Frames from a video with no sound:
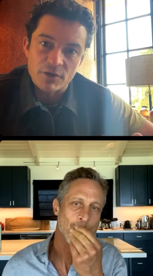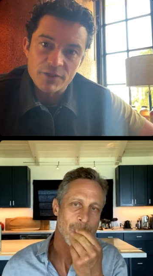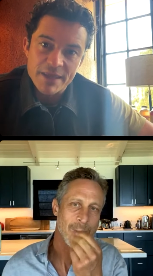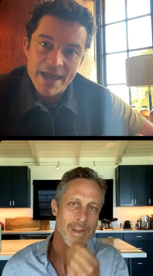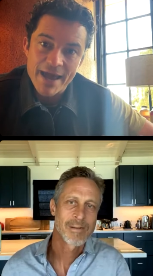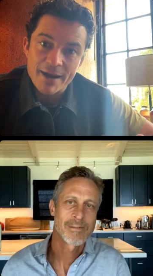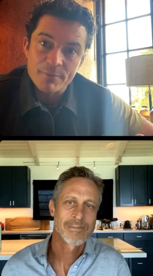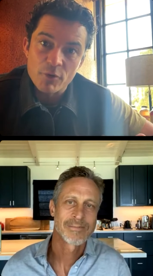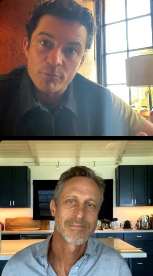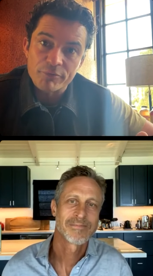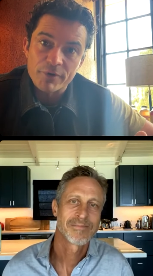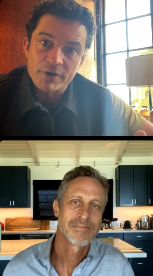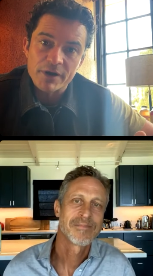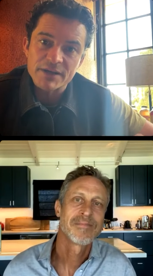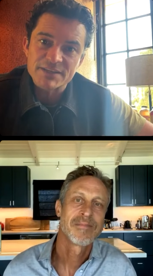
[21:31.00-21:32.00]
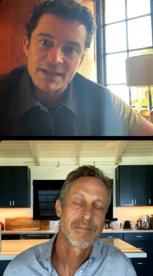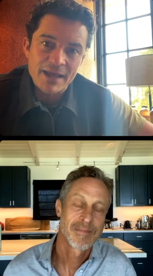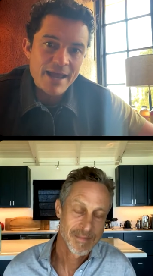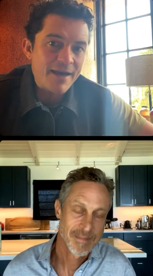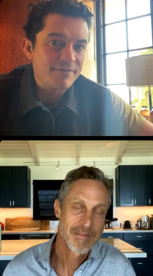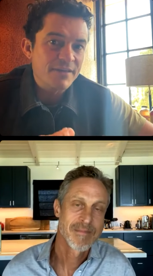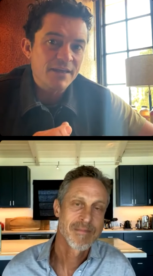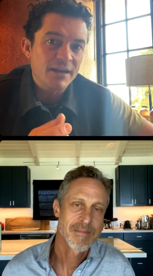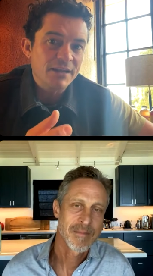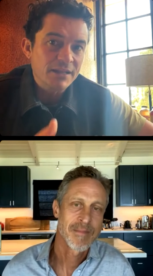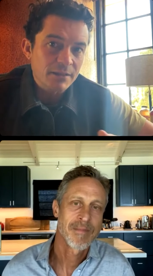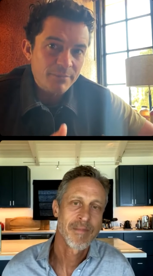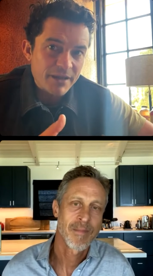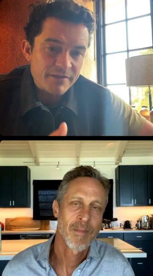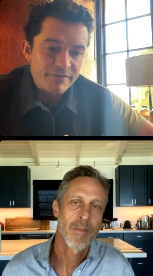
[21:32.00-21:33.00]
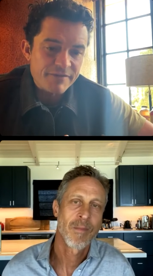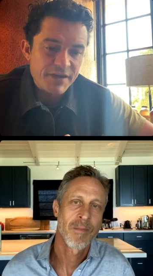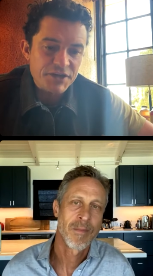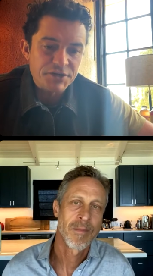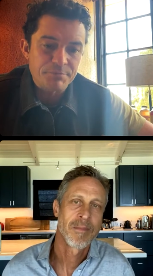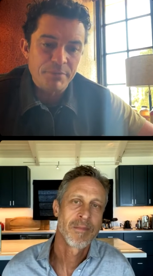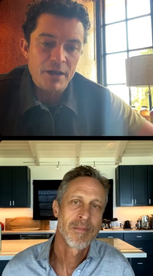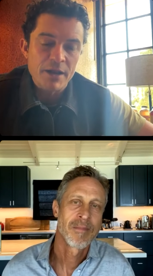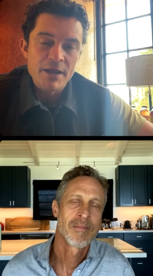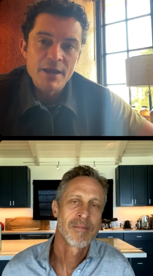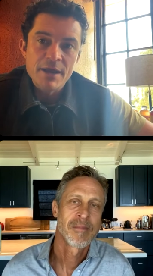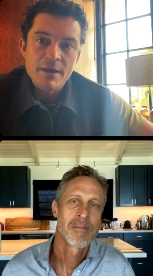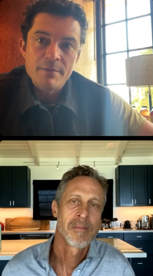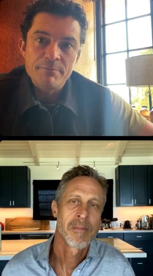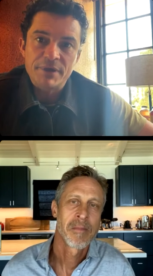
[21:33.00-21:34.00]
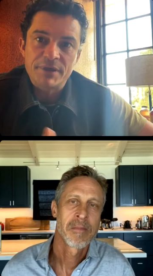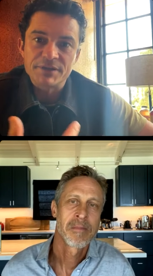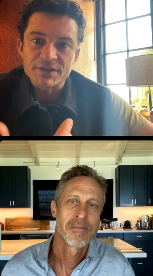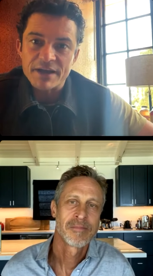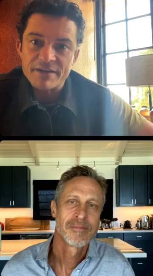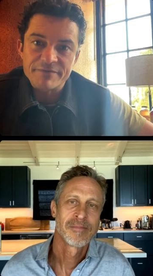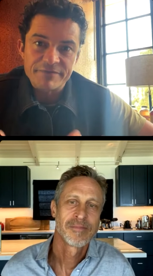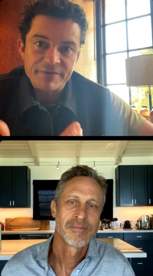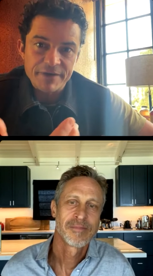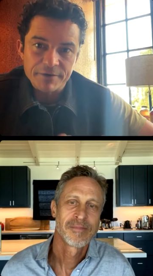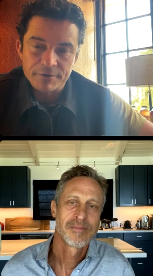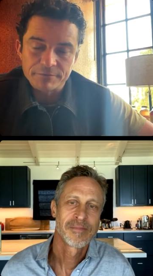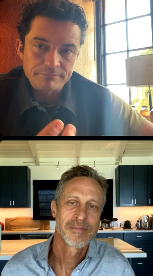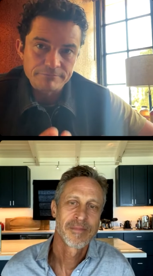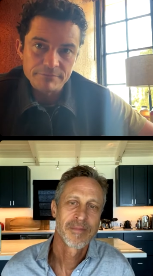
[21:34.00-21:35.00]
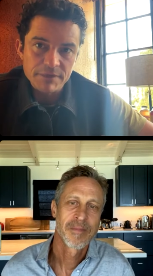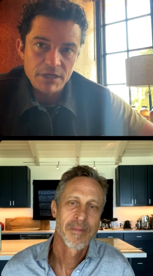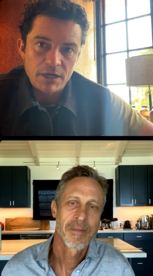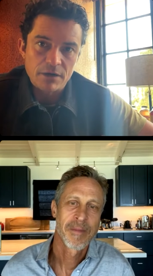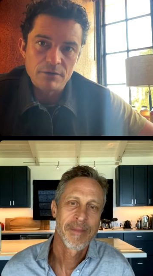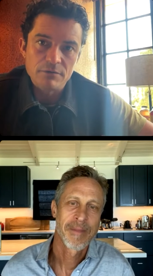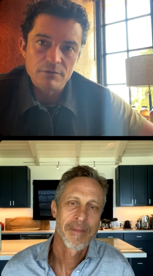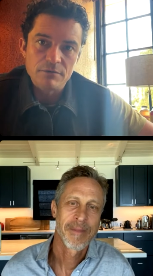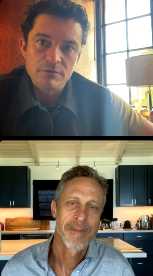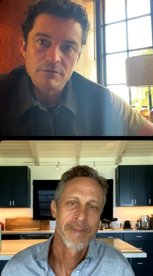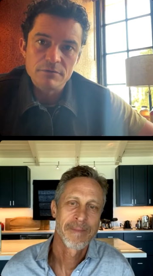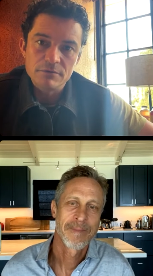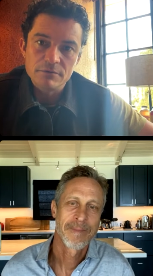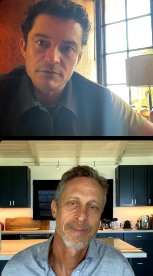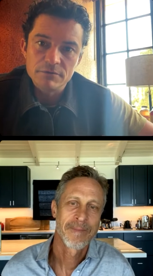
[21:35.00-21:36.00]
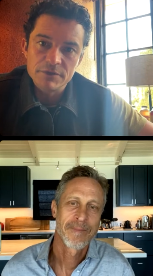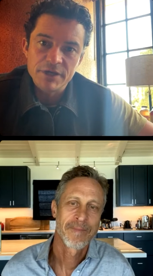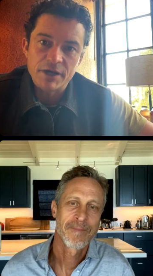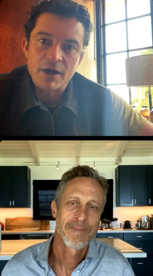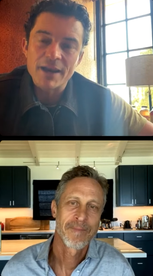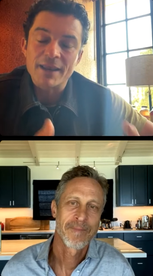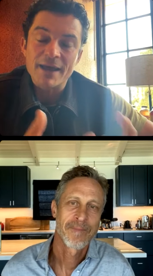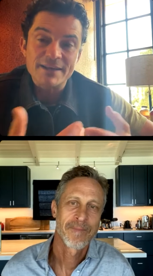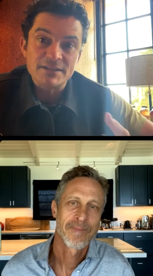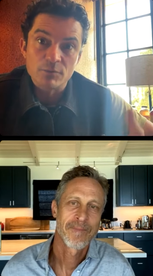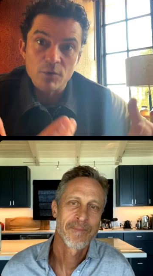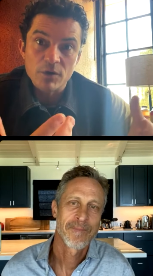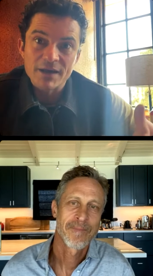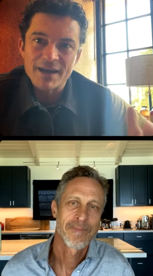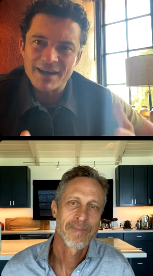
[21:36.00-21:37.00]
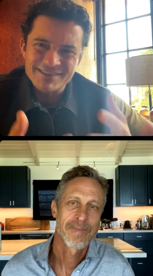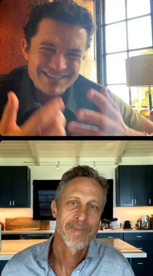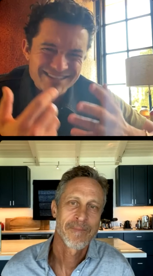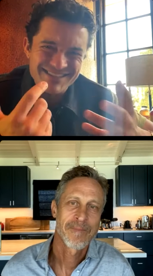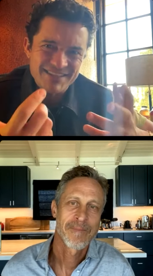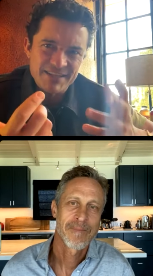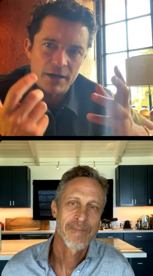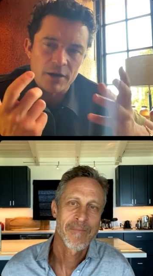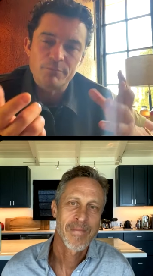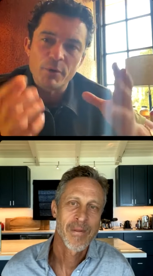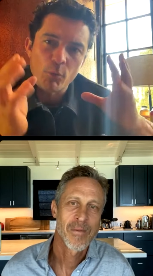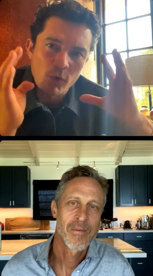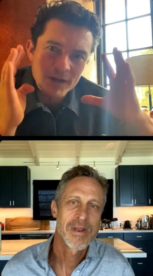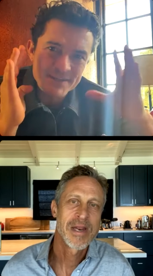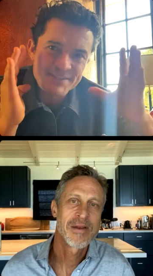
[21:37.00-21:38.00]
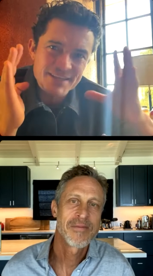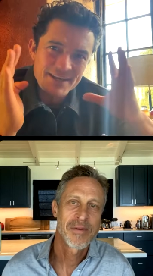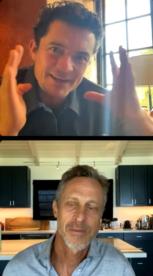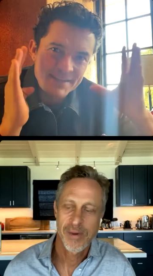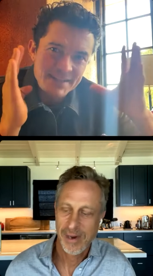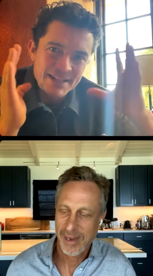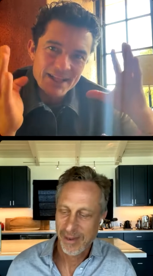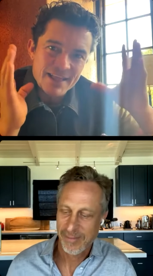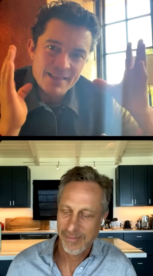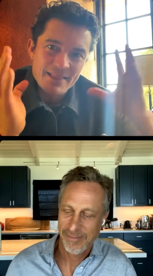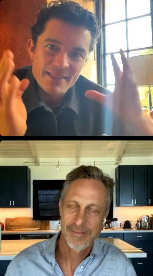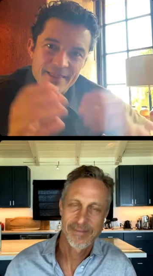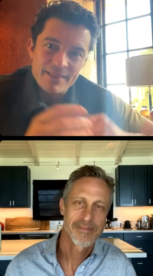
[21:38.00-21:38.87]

Speaker 1: on the animal products, and I have a little bit of fish. But because I feel, you know, you know, I like to work. I just, you know, but what is the workout?